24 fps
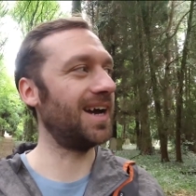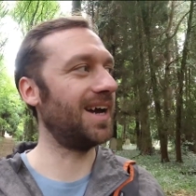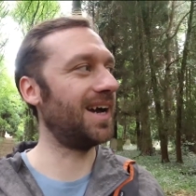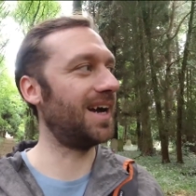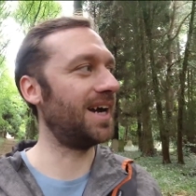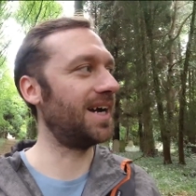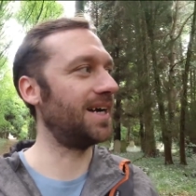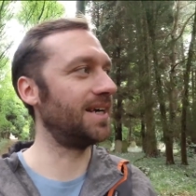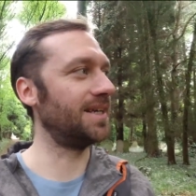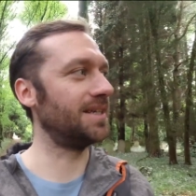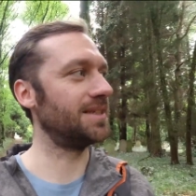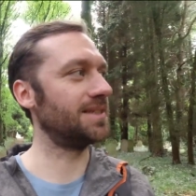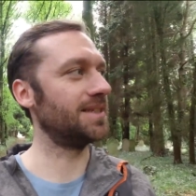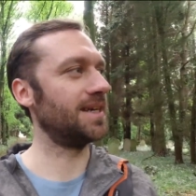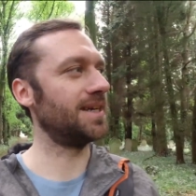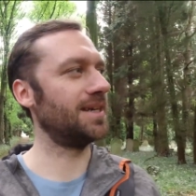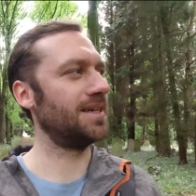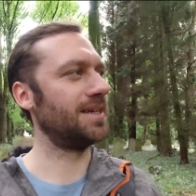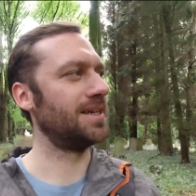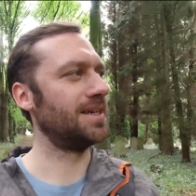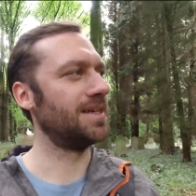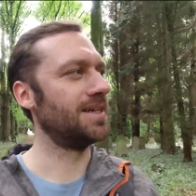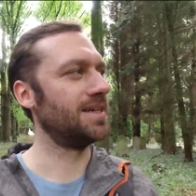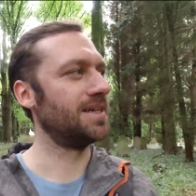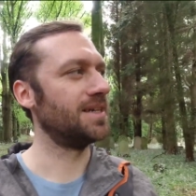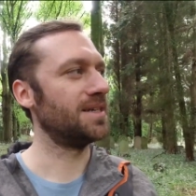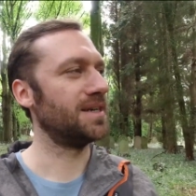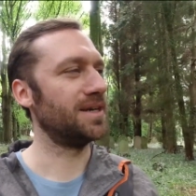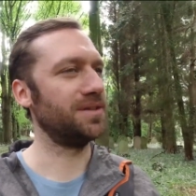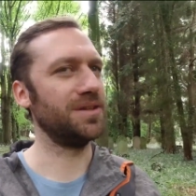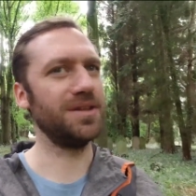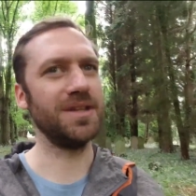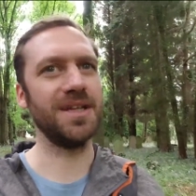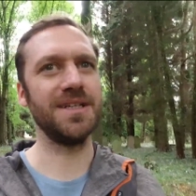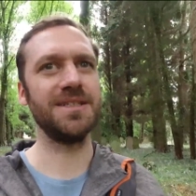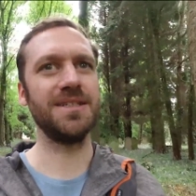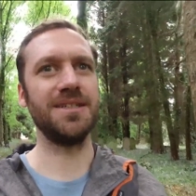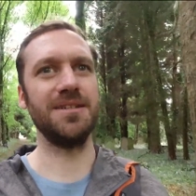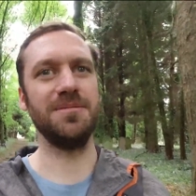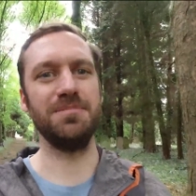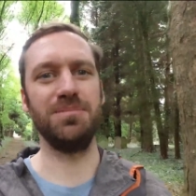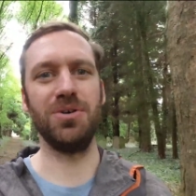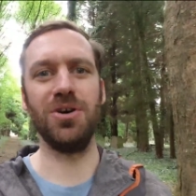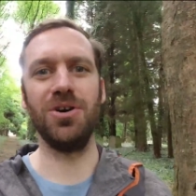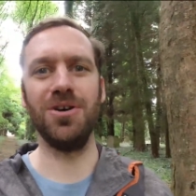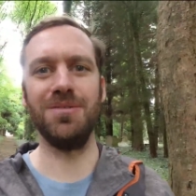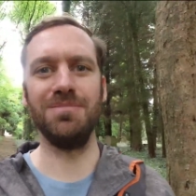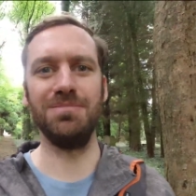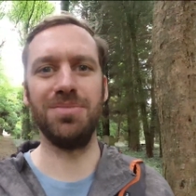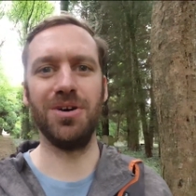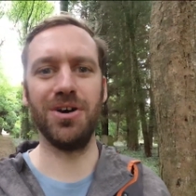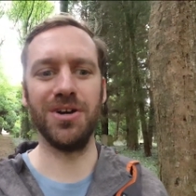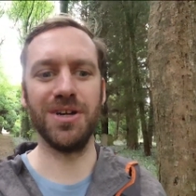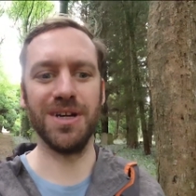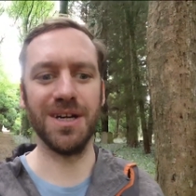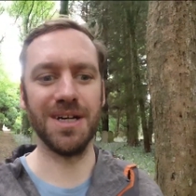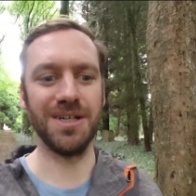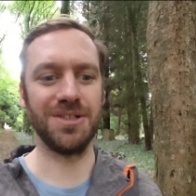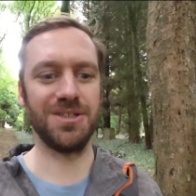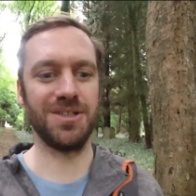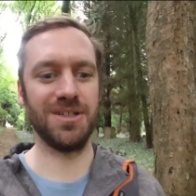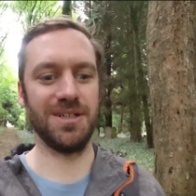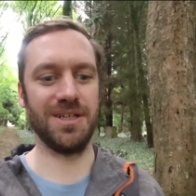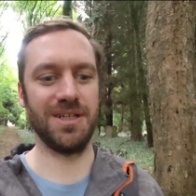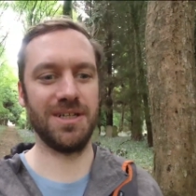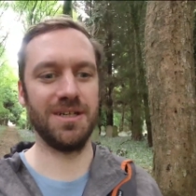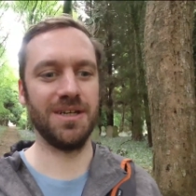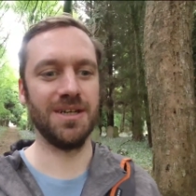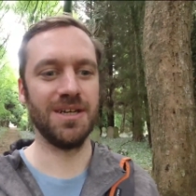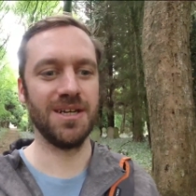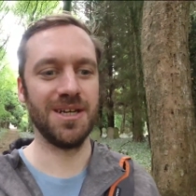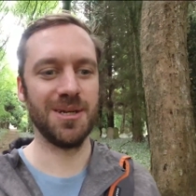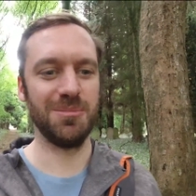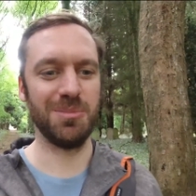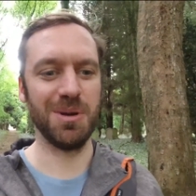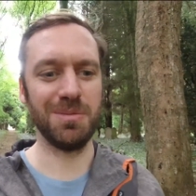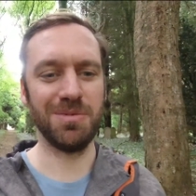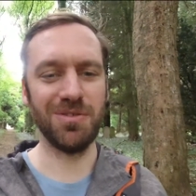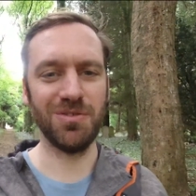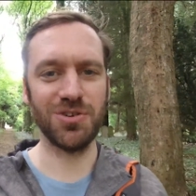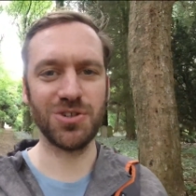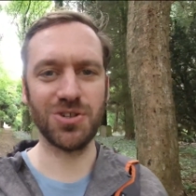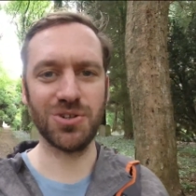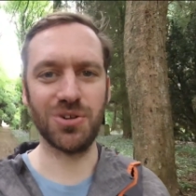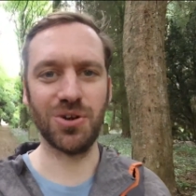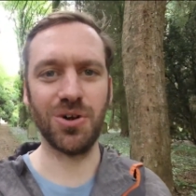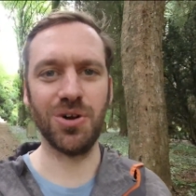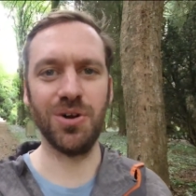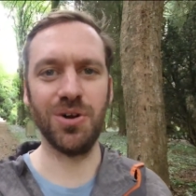And I think that's an important point, actually. Maybe we should